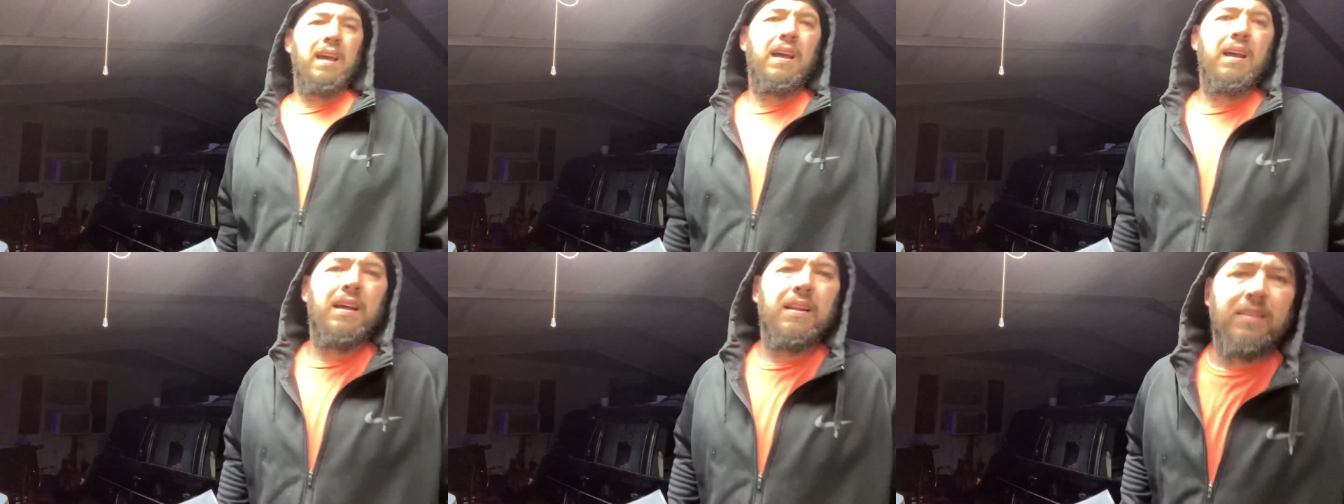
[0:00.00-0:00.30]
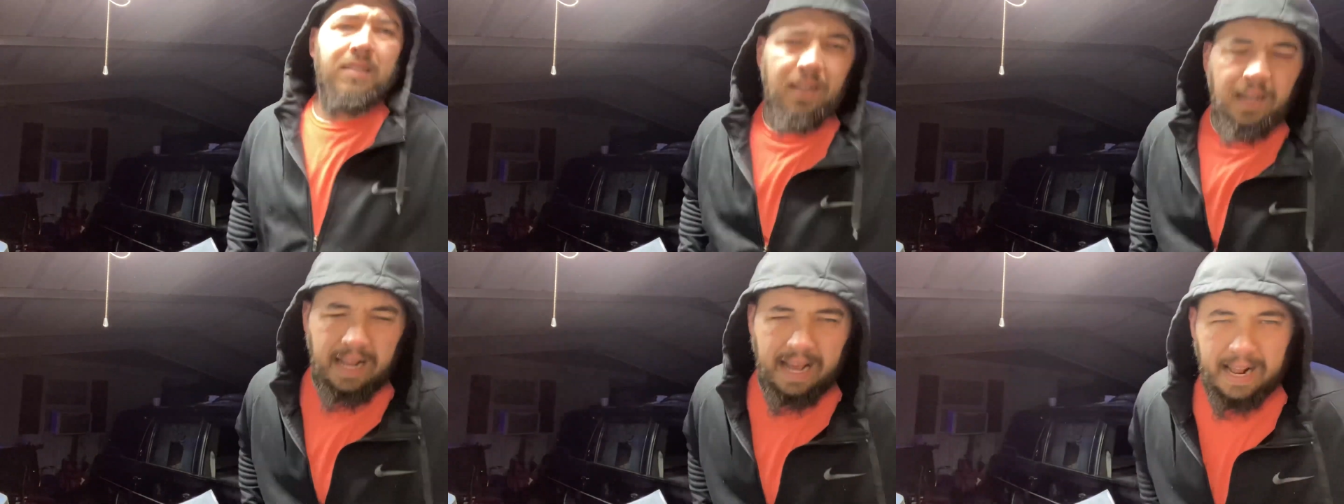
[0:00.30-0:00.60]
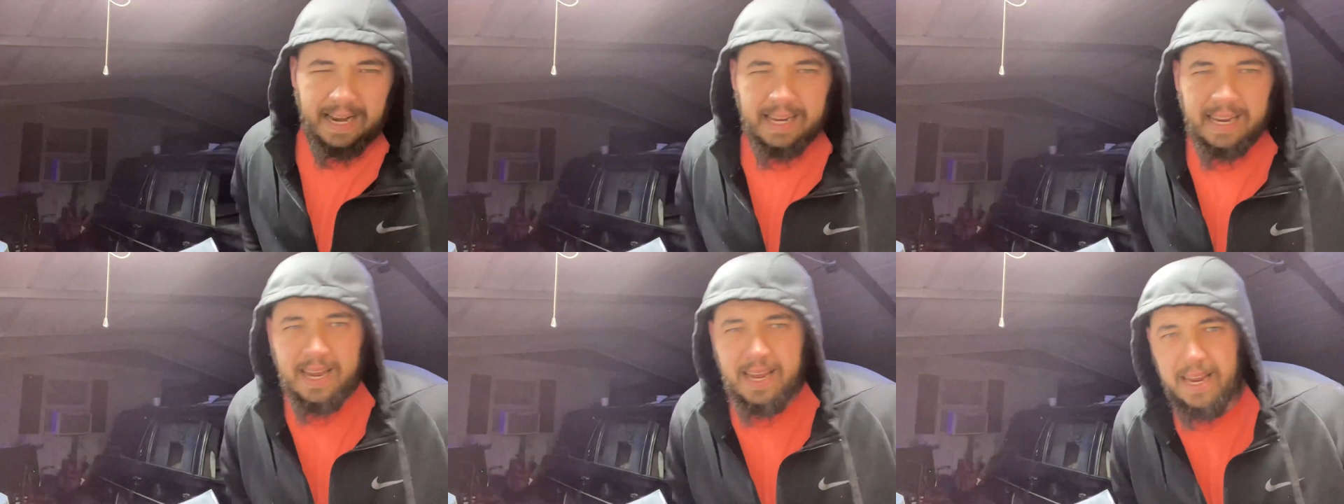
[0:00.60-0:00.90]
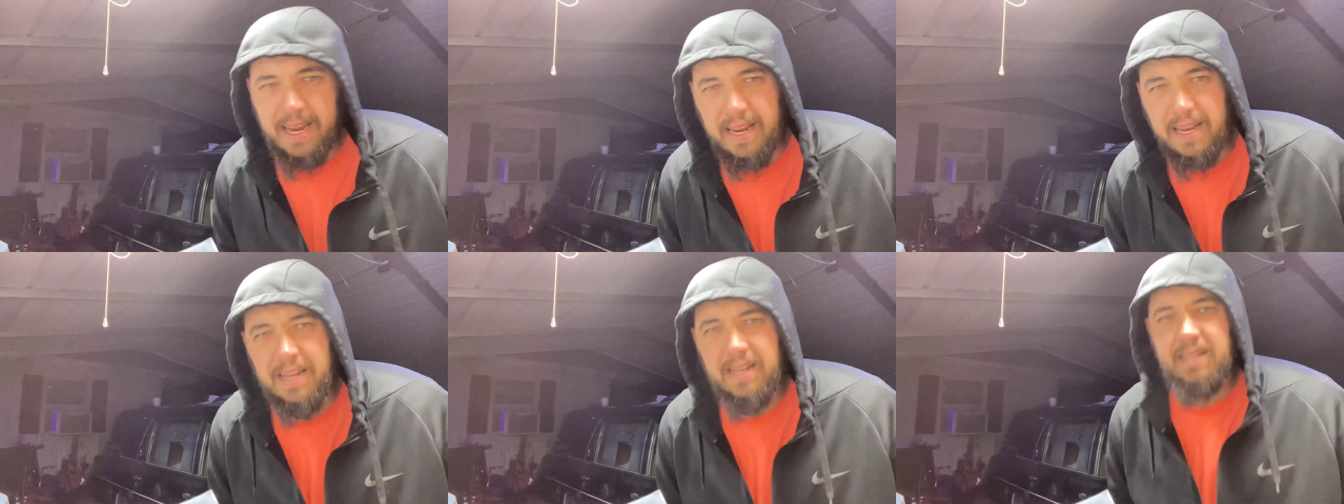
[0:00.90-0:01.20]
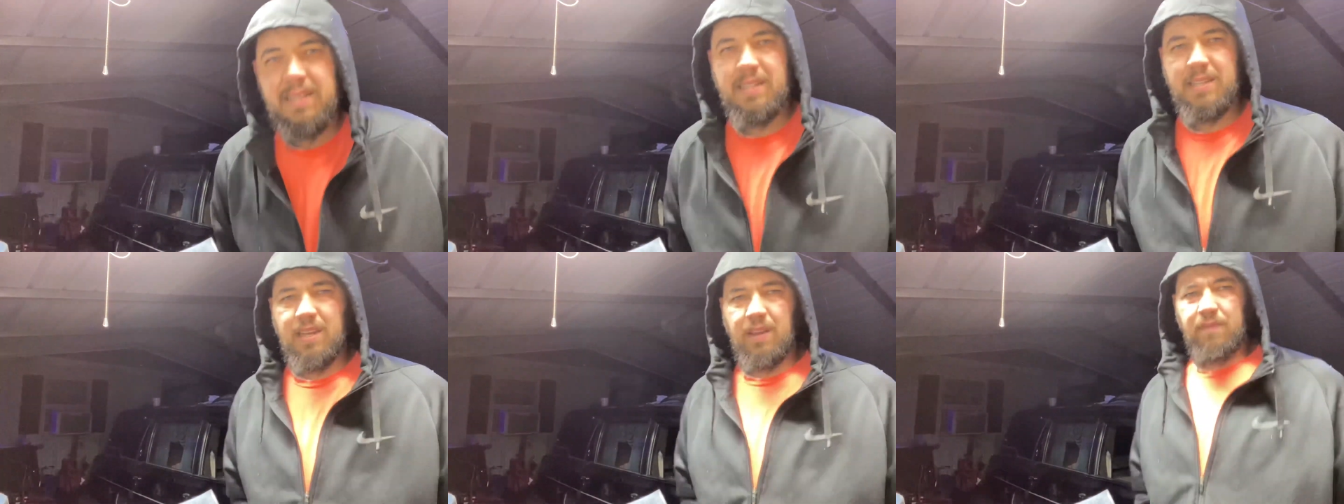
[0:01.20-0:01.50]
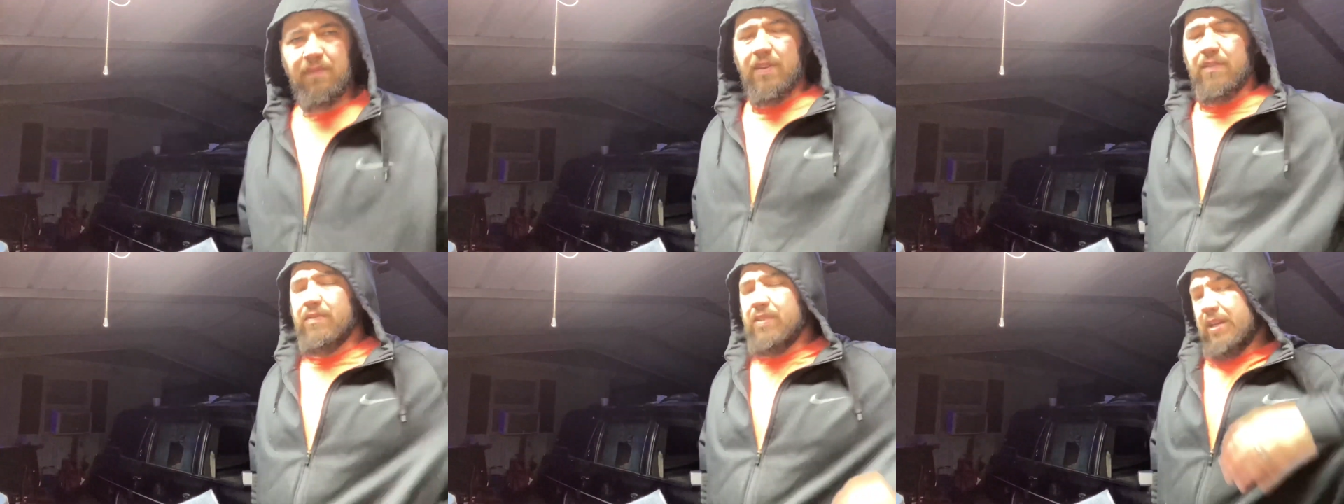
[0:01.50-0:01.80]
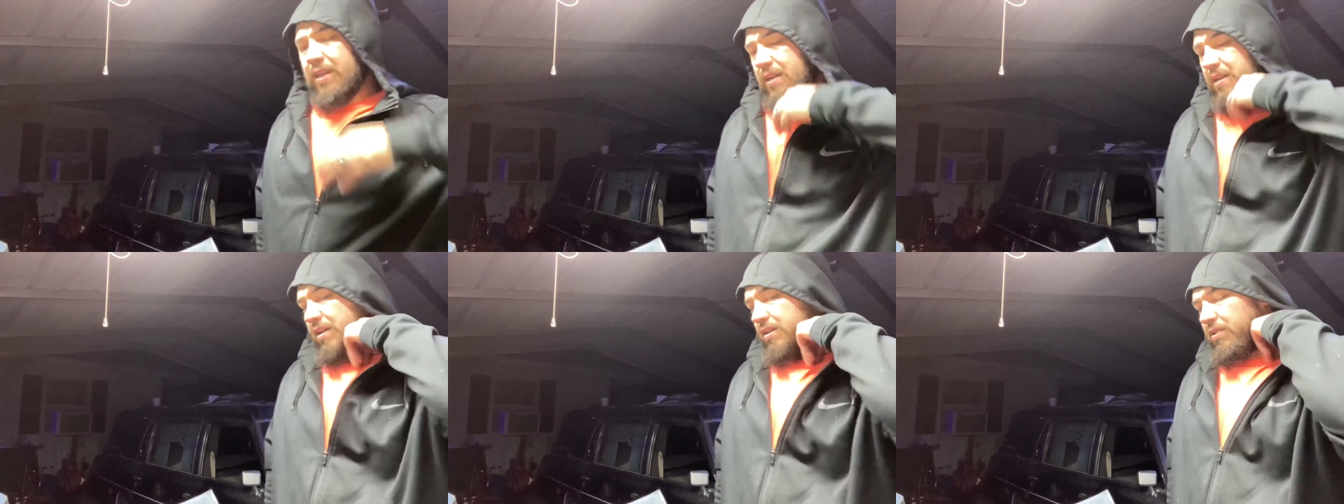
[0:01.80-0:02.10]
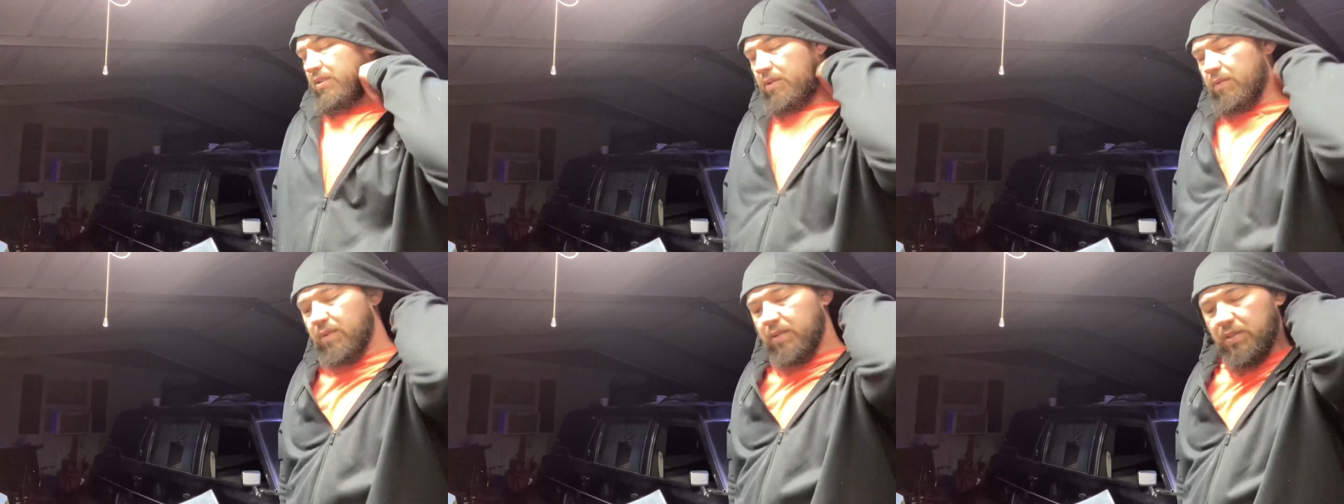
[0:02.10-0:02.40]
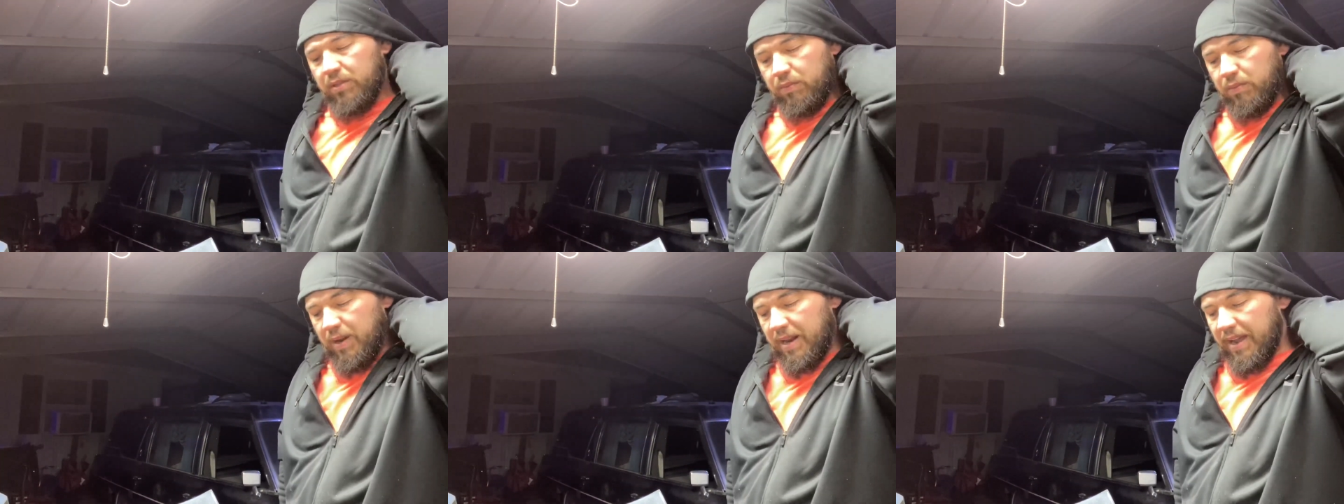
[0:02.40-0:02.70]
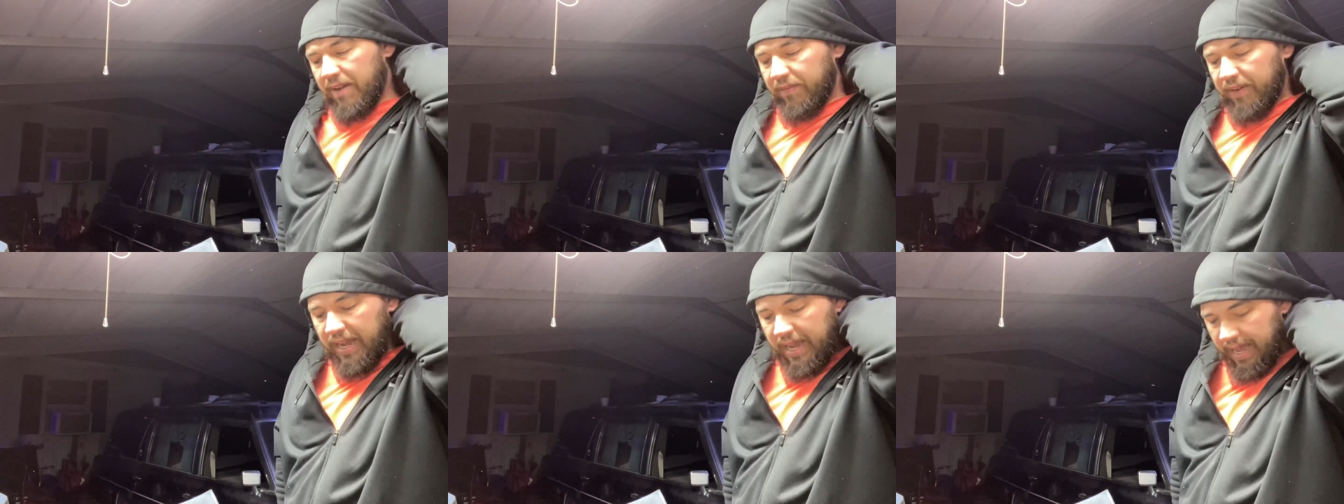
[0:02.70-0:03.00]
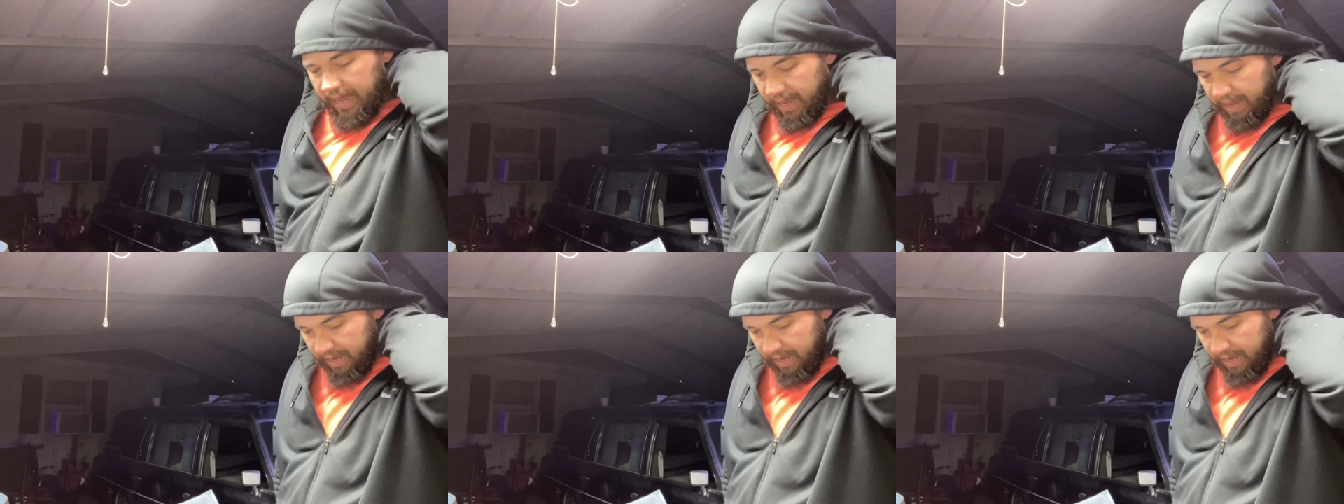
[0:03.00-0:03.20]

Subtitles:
to 98 C1500, which is what I've got.